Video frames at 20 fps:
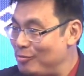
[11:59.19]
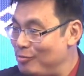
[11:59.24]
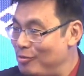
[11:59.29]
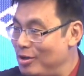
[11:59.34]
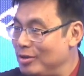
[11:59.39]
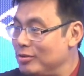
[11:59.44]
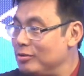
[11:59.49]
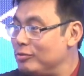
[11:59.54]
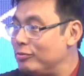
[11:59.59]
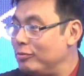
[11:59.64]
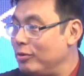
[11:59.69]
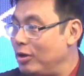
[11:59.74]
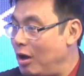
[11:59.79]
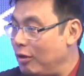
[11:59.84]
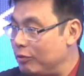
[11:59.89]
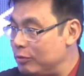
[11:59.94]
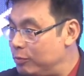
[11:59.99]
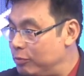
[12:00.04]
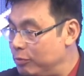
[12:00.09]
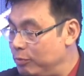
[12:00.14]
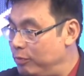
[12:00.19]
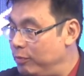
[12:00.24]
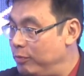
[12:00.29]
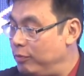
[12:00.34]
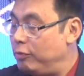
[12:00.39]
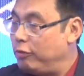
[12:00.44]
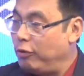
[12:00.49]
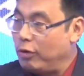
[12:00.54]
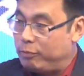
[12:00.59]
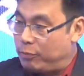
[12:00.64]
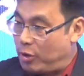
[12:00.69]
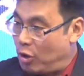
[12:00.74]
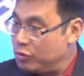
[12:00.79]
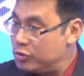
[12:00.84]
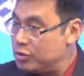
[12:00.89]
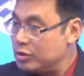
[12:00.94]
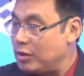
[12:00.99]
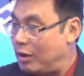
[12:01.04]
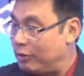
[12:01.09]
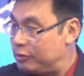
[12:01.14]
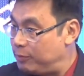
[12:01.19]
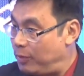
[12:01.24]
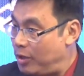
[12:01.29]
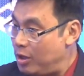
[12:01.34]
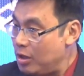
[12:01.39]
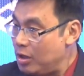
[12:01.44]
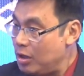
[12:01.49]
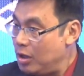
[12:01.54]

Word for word: One for, uh, for producer AFSPA,